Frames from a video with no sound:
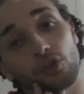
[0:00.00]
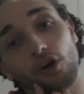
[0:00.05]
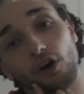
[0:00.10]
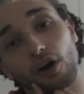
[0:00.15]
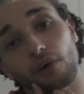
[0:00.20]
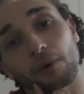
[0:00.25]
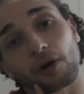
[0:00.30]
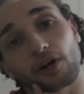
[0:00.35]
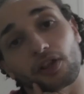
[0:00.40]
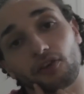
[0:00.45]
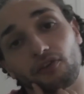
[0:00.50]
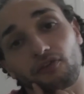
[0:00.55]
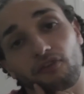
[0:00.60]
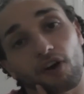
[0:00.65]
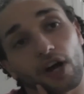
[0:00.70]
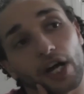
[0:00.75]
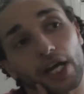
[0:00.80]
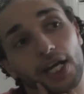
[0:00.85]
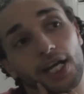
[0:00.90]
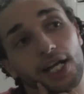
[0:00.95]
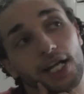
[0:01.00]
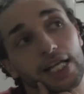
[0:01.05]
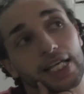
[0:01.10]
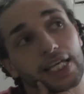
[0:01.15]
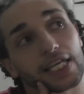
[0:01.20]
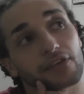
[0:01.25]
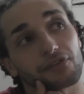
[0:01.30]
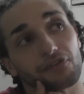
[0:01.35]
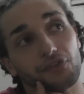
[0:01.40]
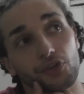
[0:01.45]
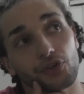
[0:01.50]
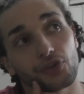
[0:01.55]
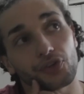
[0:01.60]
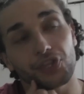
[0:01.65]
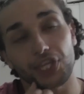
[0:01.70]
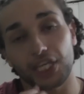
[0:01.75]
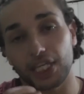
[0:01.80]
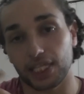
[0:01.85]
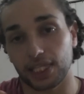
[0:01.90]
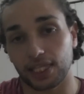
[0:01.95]
know about the fight. If you
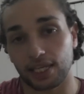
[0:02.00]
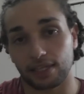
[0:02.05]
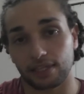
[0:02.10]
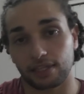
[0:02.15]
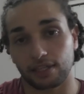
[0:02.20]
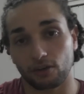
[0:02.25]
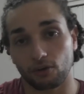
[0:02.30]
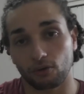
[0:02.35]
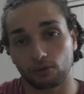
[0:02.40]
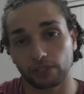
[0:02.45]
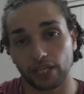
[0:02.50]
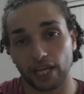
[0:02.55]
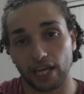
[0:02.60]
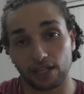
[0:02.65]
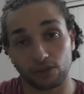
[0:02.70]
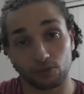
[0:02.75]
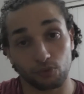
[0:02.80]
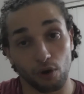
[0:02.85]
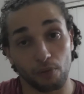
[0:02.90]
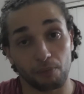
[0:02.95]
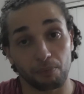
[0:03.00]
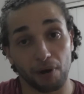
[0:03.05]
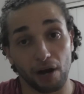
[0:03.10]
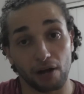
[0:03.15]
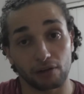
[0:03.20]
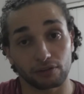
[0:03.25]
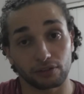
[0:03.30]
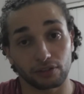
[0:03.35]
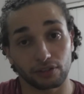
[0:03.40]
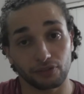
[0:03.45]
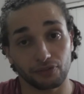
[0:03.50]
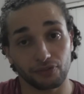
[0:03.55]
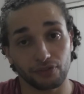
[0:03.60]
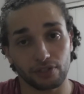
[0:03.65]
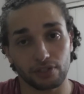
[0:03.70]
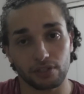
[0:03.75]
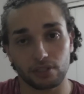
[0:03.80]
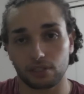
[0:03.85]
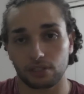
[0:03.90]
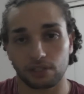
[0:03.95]
think that they only had 1 pound
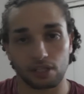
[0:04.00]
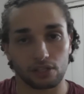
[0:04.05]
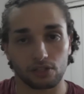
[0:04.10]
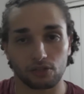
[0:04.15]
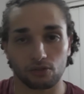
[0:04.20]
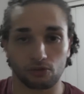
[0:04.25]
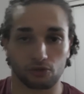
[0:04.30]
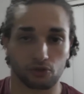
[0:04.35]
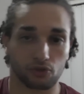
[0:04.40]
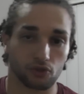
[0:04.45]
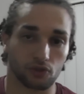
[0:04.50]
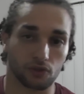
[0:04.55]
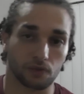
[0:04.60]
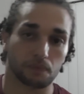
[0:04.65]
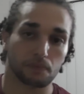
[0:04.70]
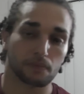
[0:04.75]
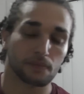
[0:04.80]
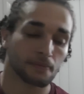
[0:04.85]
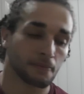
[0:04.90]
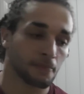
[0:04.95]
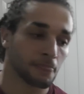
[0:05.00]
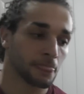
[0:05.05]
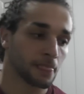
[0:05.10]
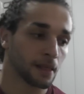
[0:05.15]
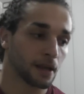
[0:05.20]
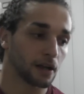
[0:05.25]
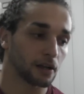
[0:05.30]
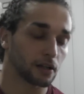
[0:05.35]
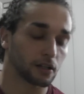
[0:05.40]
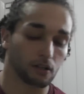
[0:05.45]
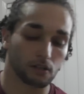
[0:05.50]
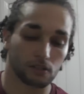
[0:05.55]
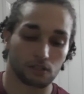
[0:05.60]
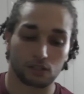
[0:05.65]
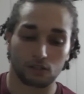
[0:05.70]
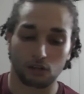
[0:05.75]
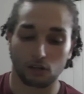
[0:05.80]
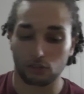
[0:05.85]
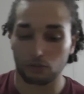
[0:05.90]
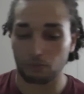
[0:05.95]
difference, that's not true.
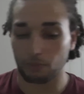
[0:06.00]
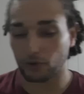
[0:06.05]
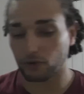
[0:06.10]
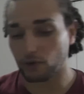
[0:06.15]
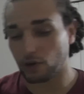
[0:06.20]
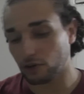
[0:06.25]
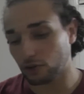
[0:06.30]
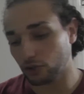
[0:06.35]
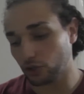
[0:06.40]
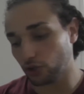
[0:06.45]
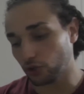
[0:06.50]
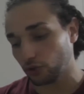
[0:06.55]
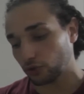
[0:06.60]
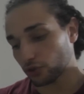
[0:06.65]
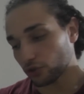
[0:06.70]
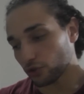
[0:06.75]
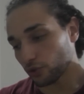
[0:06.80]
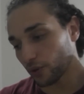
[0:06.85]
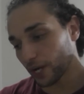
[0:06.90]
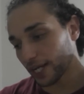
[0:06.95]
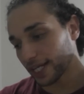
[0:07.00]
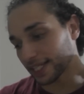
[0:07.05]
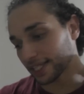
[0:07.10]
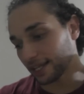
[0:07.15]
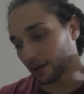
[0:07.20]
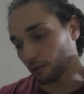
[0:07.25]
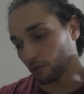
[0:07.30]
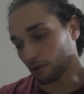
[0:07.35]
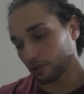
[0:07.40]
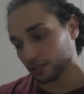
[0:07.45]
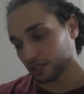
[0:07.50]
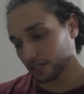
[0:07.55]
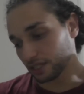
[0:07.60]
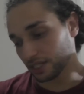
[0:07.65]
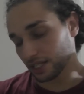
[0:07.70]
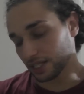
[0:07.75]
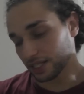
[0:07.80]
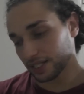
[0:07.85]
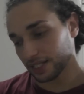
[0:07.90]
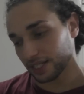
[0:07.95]
Because Conor McGregor showed to the weigh-in at
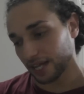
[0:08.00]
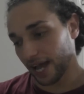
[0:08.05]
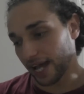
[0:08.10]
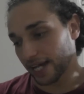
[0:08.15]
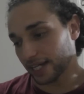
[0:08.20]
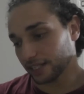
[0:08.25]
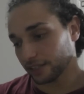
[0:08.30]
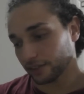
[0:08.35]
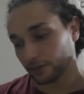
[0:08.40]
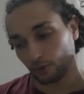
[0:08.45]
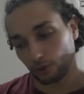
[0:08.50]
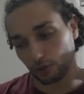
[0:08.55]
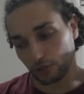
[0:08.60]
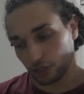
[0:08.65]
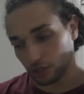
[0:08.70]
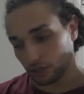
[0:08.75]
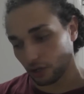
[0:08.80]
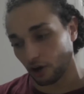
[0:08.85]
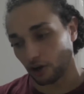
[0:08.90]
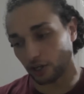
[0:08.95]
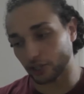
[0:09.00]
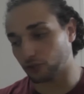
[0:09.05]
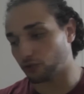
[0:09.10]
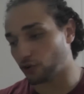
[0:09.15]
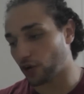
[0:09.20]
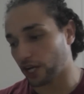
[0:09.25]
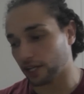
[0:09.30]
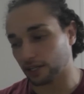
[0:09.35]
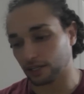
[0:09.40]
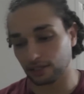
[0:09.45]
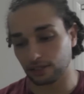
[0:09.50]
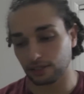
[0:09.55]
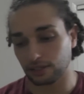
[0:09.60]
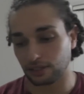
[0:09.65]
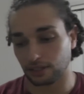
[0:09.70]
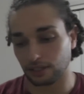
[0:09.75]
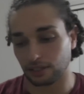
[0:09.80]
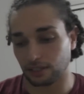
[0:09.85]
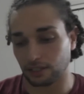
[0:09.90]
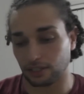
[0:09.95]
168, he was
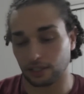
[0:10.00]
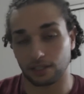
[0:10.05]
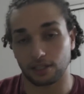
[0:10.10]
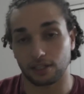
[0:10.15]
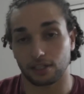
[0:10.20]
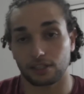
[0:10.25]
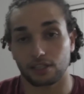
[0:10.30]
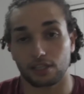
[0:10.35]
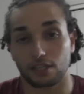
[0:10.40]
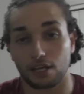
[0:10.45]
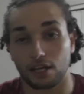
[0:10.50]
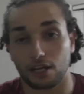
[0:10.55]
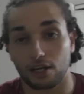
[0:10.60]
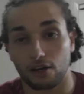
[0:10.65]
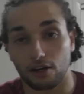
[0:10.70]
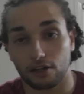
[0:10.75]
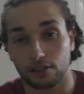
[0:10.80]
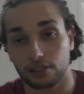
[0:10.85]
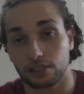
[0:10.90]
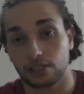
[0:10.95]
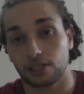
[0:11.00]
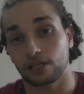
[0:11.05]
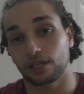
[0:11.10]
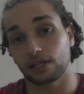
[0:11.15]
hydrated, he didn't cut,